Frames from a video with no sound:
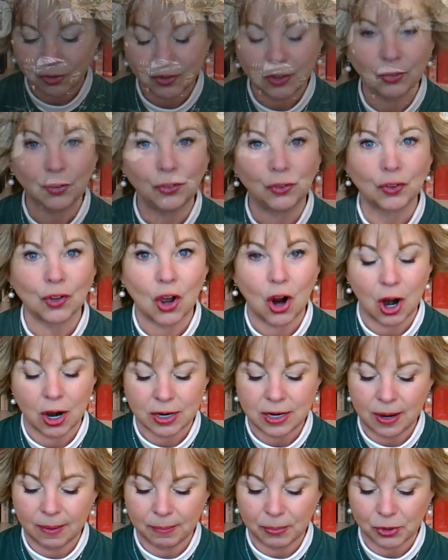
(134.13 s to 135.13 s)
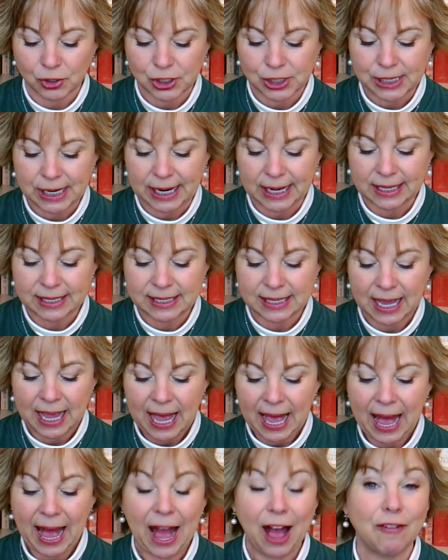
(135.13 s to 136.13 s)
This is card number 6,
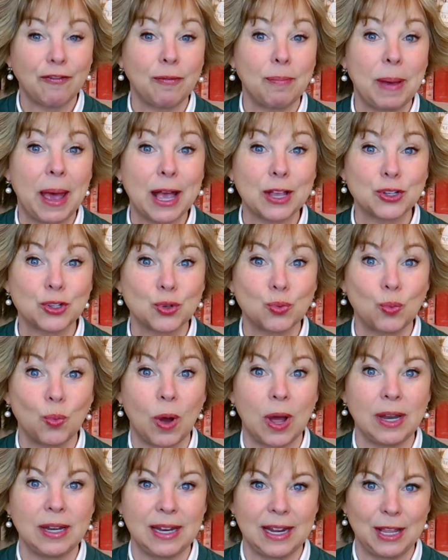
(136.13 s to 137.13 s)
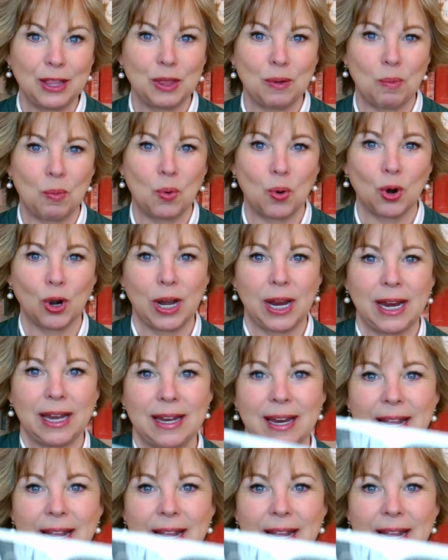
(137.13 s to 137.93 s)
1:30 in the morning.